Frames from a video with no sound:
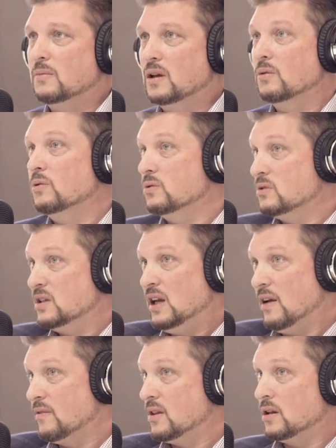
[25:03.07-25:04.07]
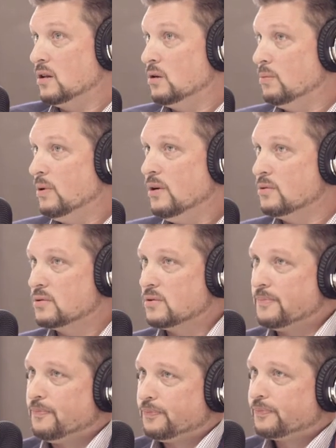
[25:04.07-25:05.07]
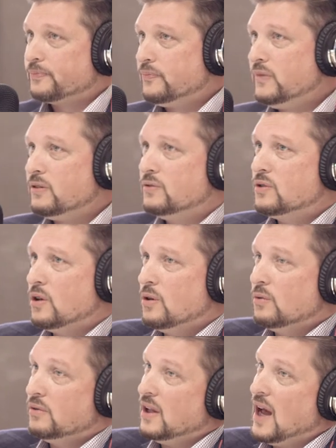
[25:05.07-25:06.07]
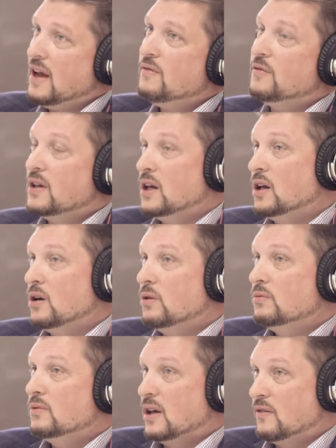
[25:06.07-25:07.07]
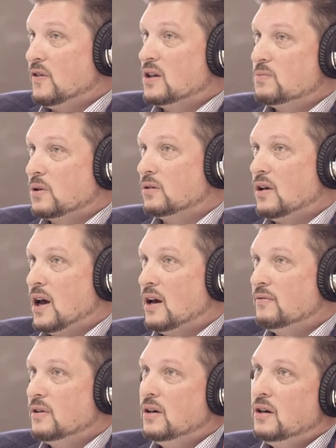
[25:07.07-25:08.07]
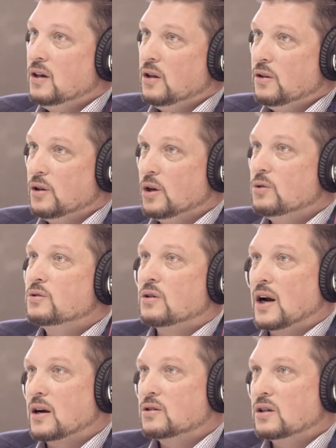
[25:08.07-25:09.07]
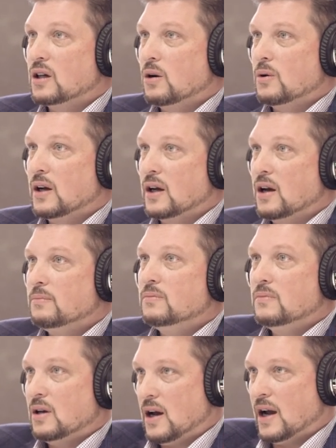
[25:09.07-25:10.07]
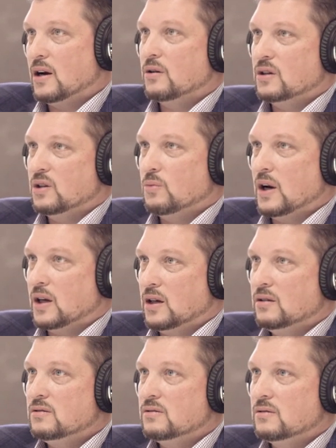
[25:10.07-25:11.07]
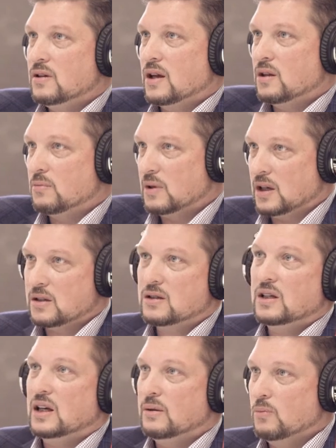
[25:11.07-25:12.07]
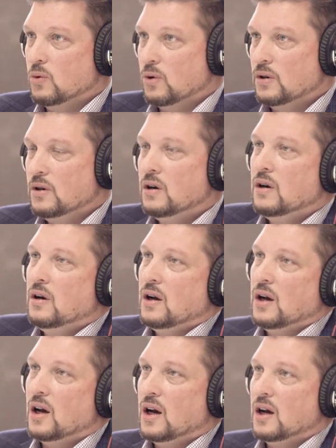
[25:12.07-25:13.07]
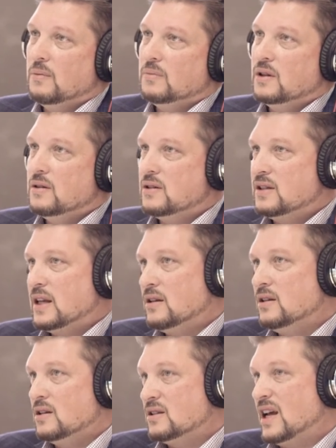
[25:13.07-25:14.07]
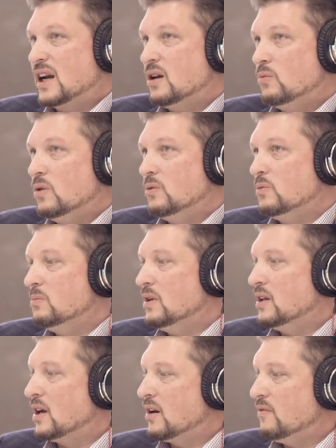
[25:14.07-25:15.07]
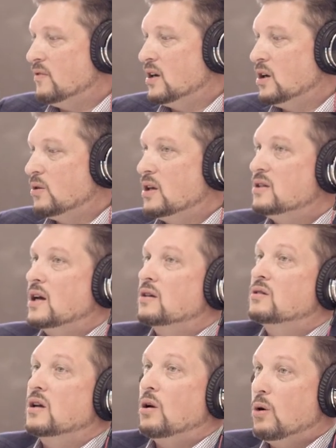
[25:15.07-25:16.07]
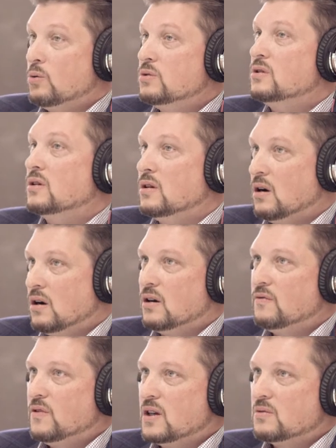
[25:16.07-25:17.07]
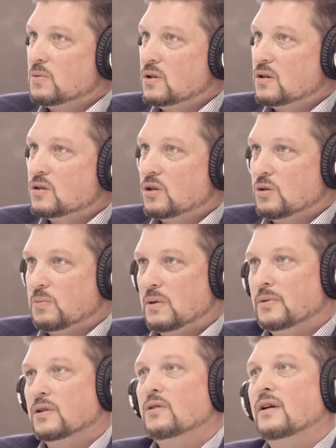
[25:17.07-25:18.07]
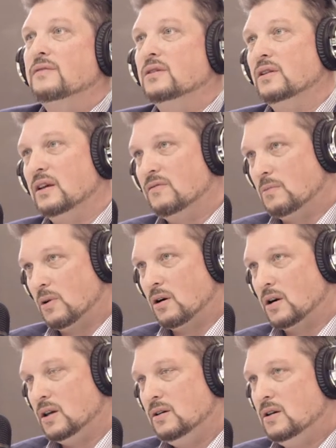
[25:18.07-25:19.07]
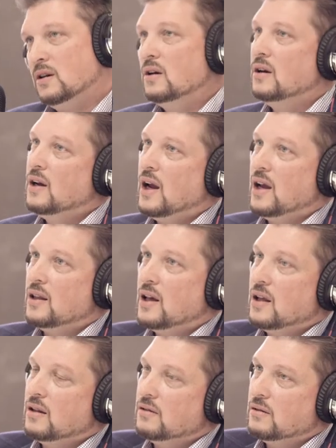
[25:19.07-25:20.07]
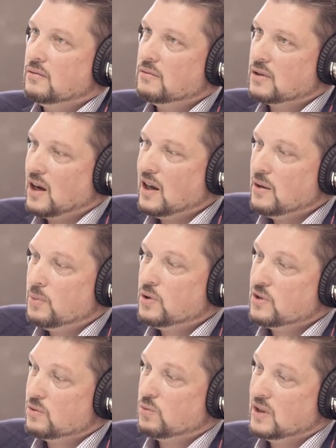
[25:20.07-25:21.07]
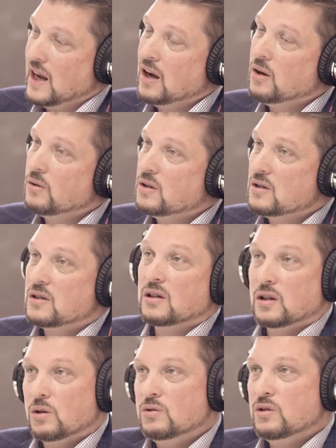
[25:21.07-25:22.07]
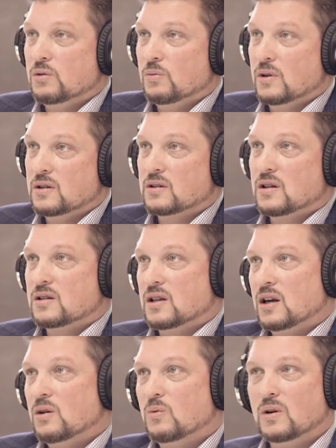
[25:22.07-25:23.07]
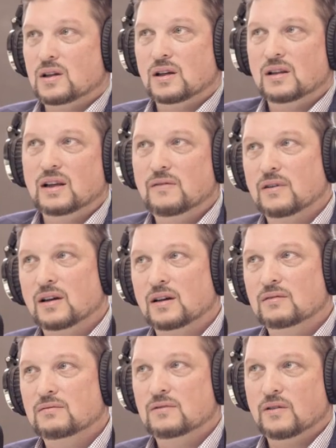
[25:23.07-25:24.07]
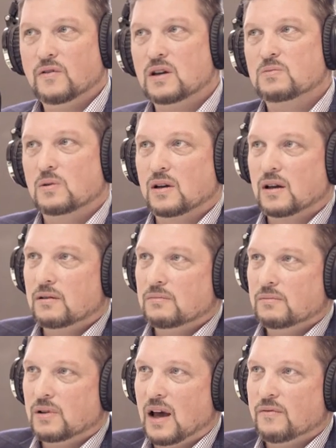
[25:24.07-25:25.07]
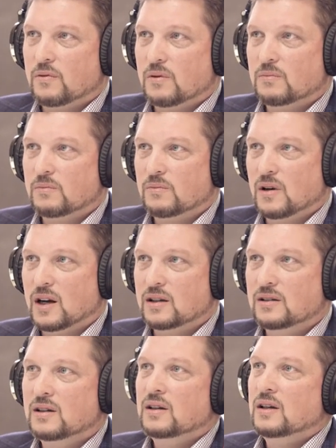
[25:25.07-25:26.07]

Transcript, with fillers: They don't want to see everything that you post. So live video, like Facebook Live, those are actually going up higher in the rankings and they're being seen more. Um, the, the second one would be like a video that's actually hosted on Facebook so people don't have yep. to leave the party. Yep. And then kind of pushed down is the YouTube ones because they don't want you leaving the Facebook platform, right? Yep.